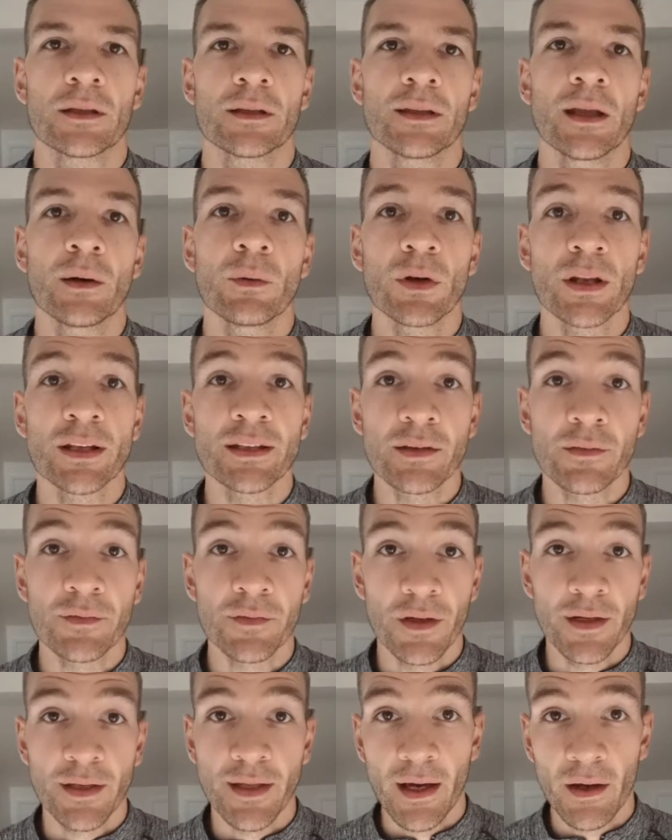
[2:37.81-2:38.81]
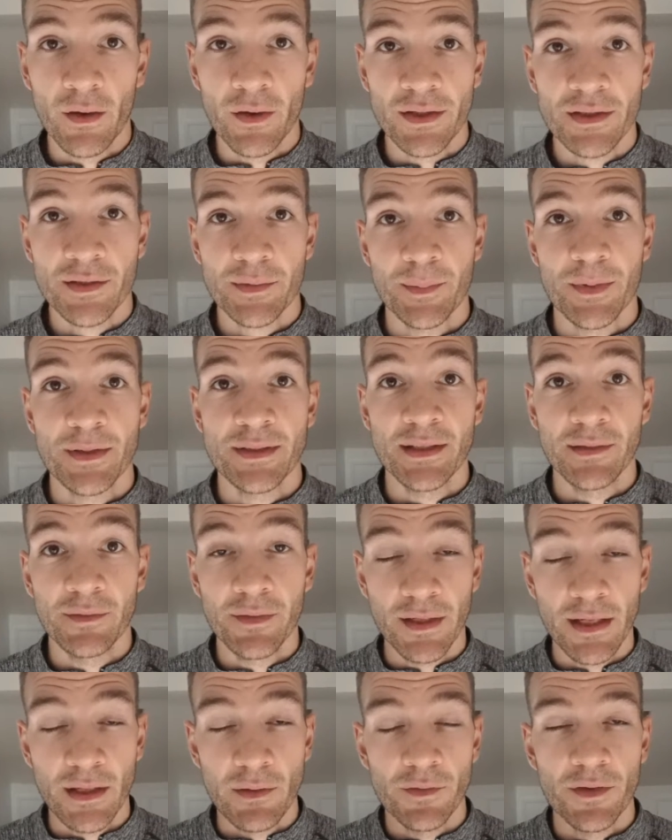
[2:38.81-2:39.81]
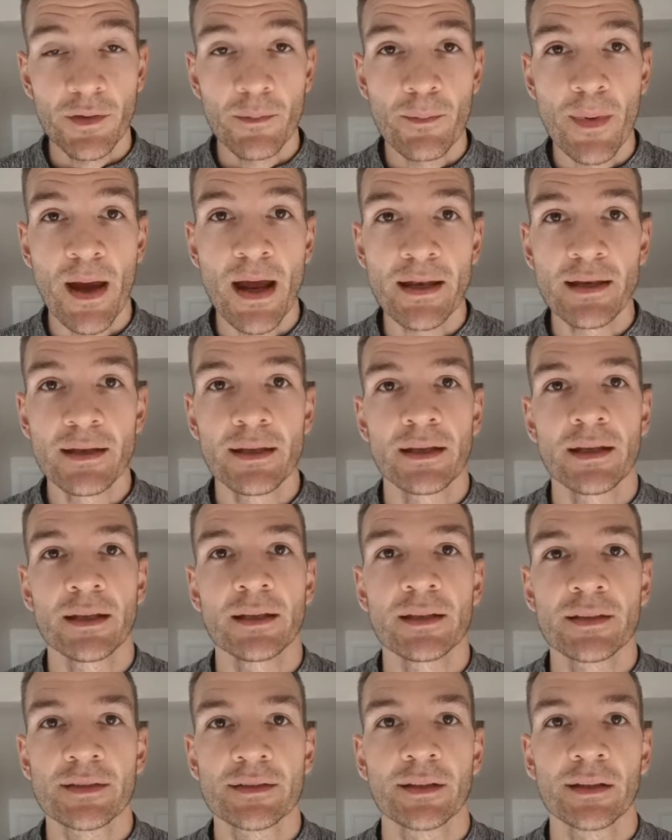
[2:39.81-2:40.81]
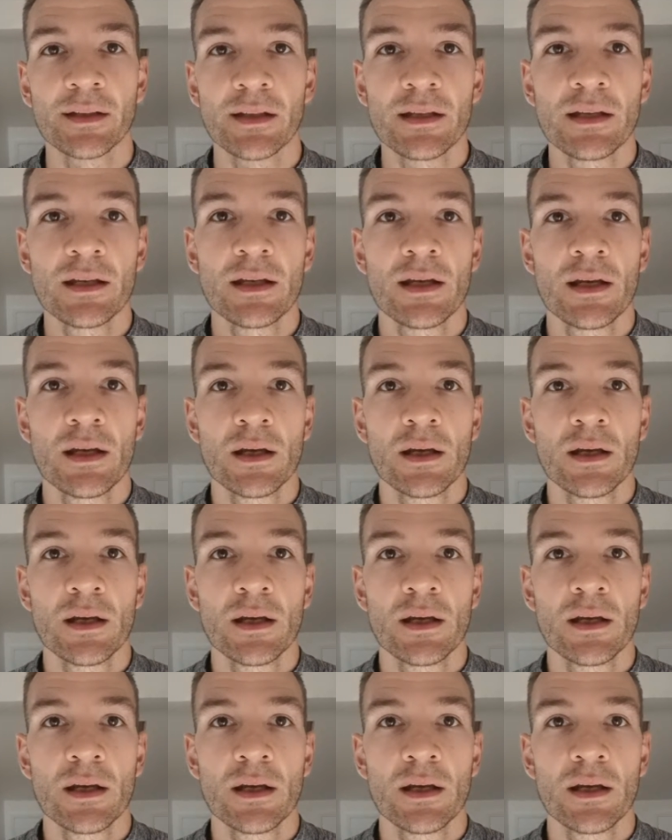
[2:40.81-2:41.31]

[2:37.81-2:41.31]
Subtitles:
Now what I did find out, specifically with the men in this study,